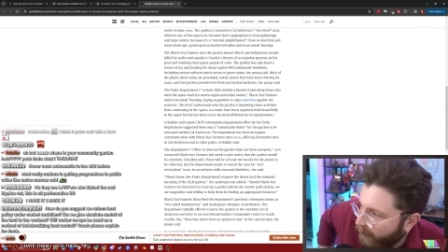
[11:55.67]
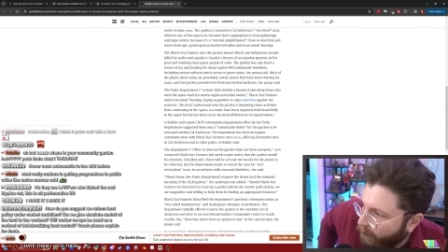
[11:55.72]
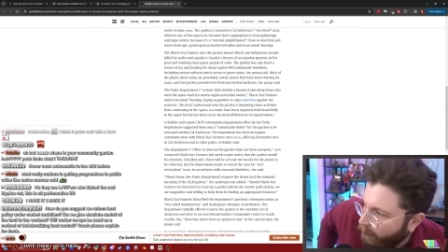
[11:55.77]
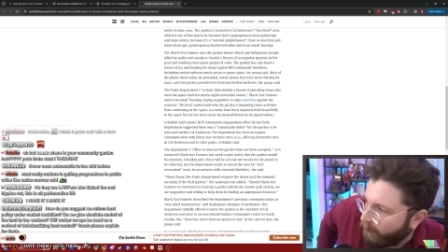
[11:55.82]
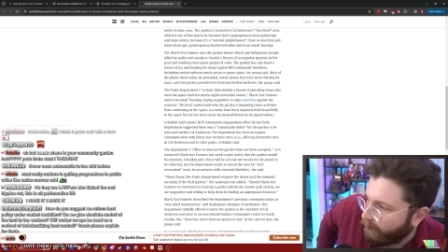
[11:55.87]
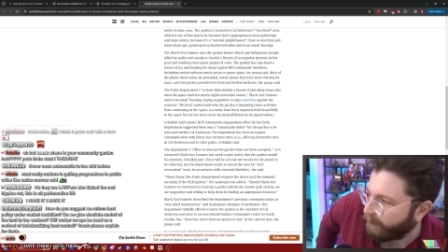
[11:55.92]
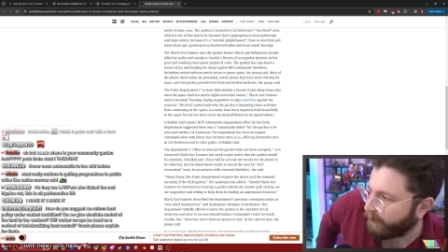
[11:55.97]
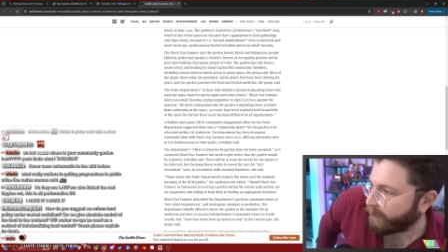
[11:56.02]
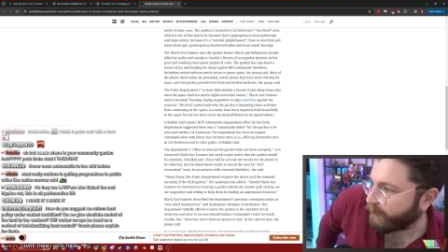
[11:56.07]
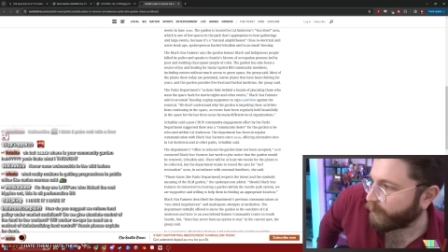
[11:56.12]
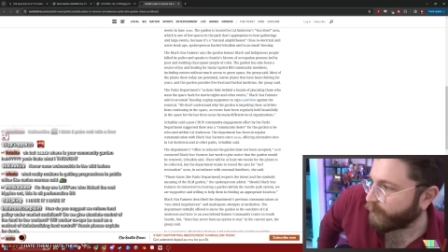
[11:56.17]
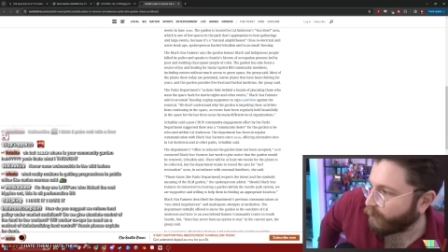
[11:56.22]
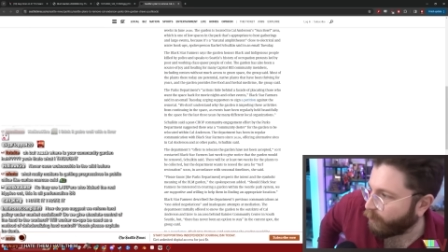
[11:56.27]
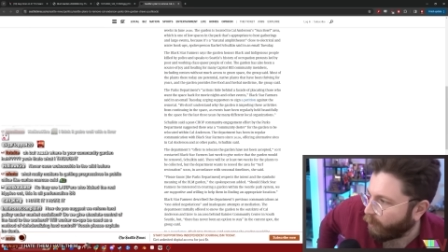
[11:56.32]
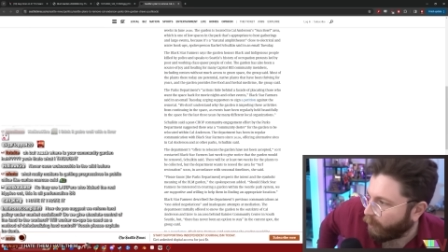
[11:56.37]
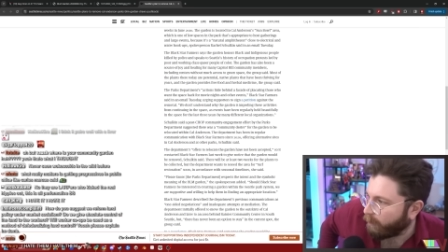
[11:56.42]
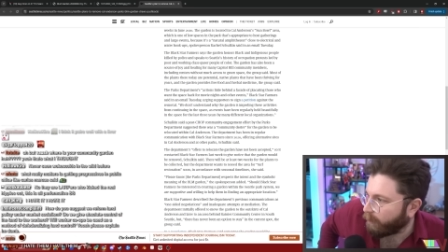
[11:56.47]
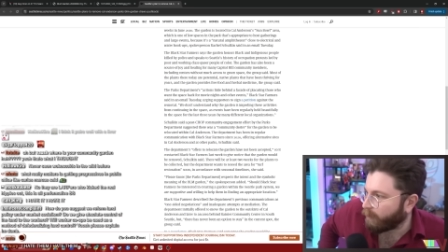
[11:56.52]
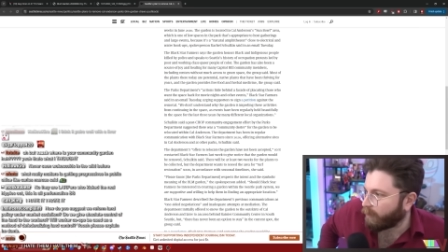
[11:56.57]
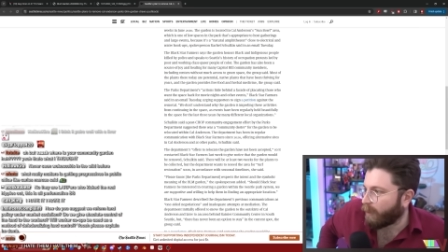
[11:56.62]
or are they just
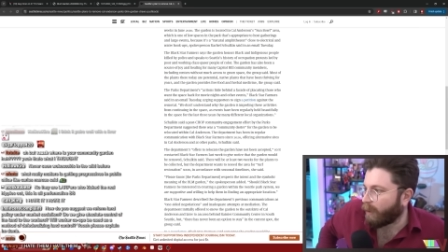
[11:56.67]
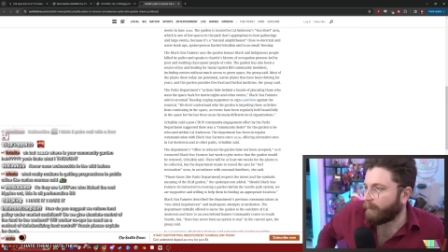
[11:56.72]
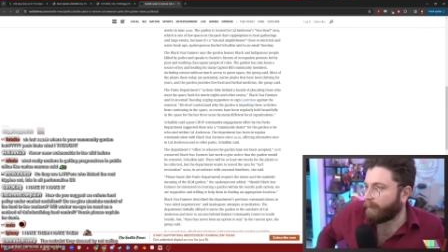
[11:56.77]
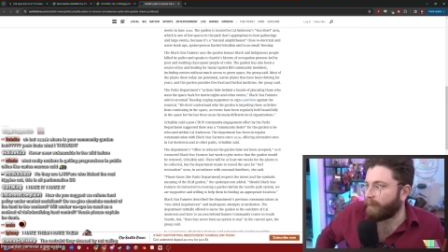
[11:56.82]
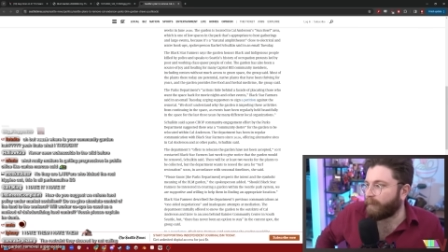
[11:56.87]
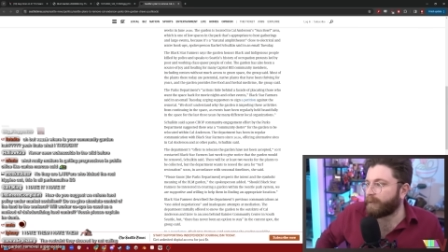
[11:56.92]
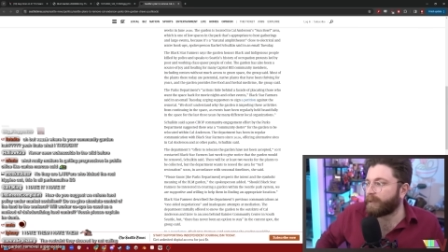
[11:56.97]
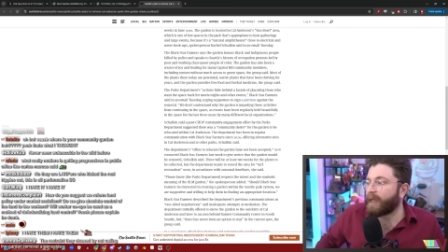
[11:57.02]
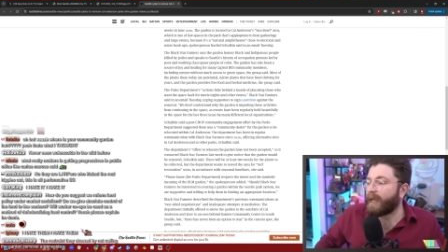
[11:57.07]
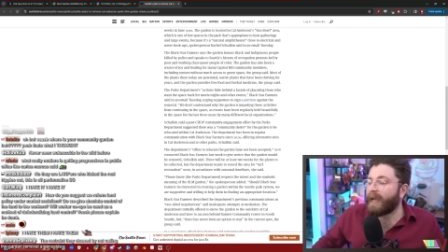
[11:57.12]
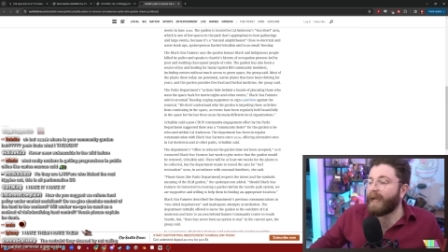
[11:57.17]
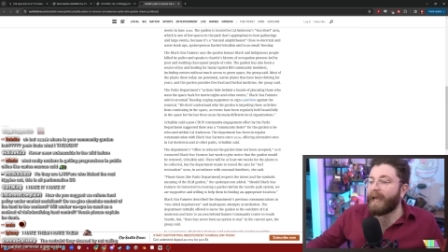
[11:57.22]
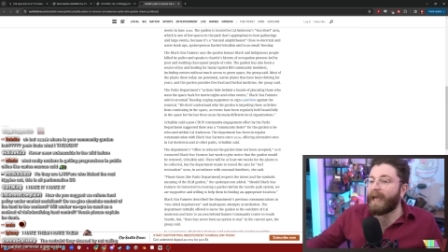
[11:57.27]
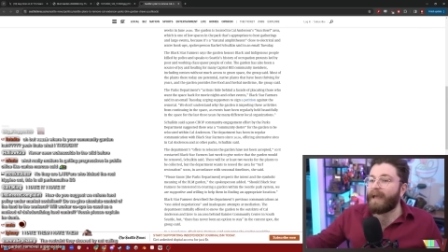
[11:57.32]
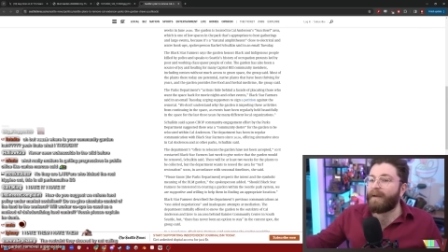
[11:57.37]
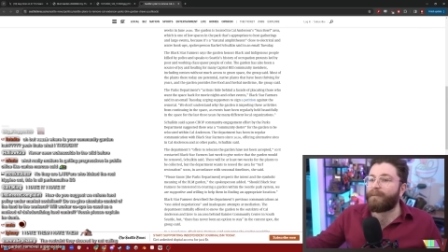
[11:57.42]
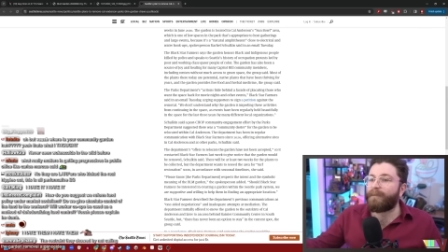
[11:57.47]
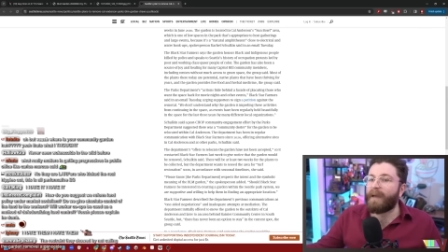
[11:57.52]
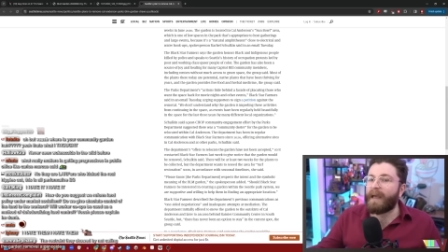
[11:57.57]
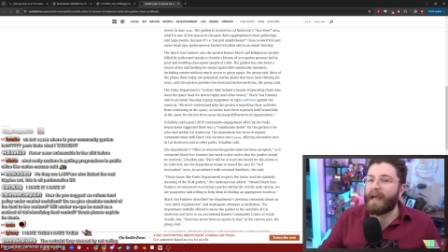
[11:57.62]
horrible LARPers?
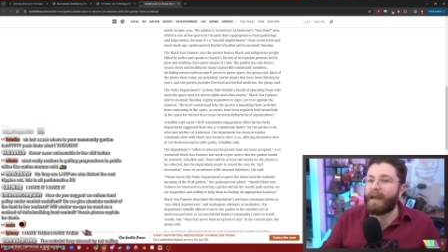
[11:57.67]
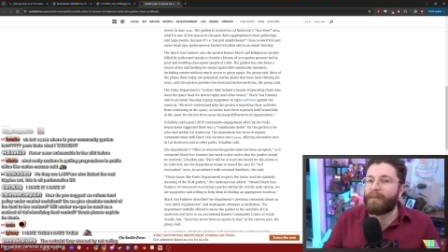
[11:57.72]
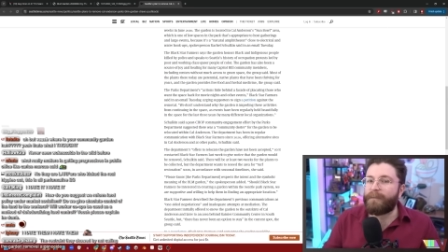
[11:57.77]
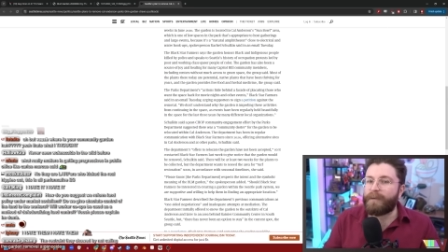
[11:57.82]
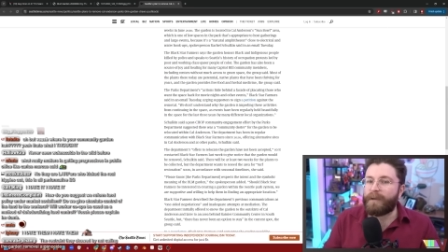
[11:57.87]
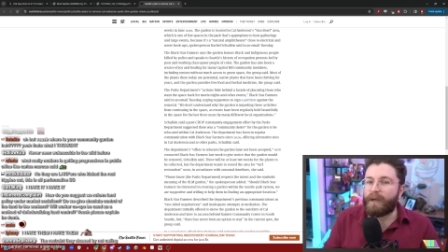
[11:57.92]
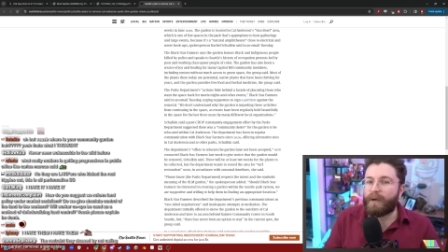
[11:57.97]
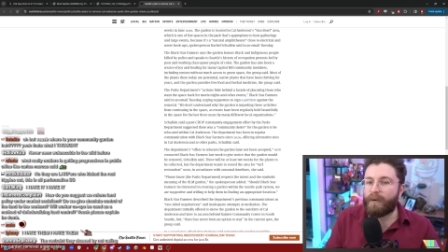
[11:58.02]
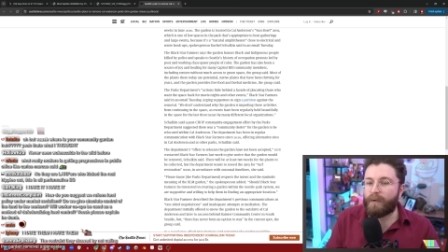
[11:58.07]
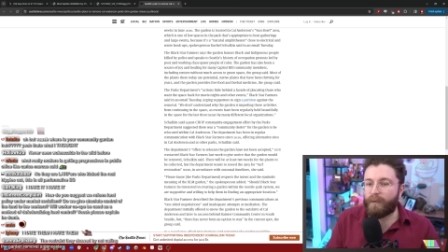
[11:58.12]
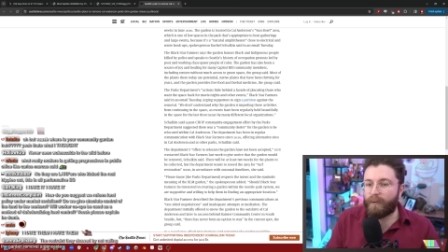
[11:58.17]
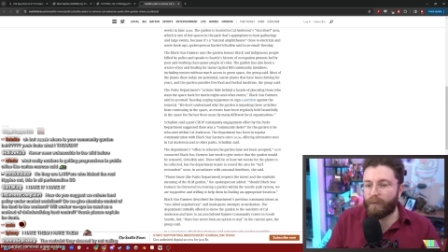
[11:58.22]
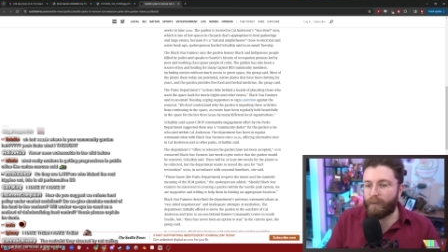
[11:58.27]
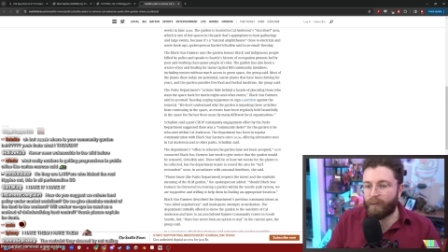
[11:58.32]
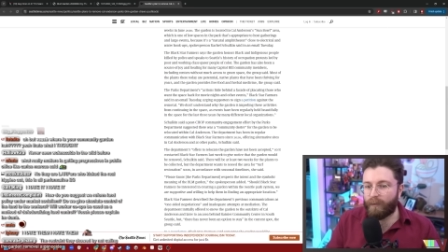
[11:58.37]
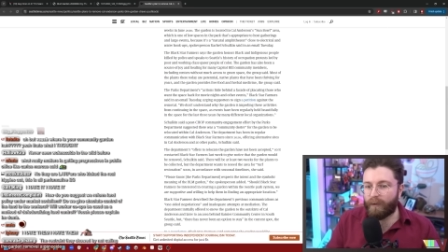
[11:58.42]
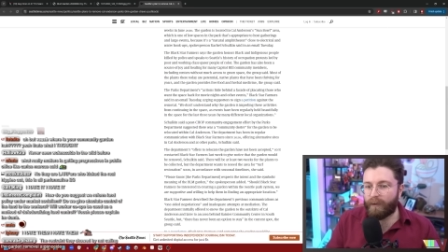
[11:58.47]
If you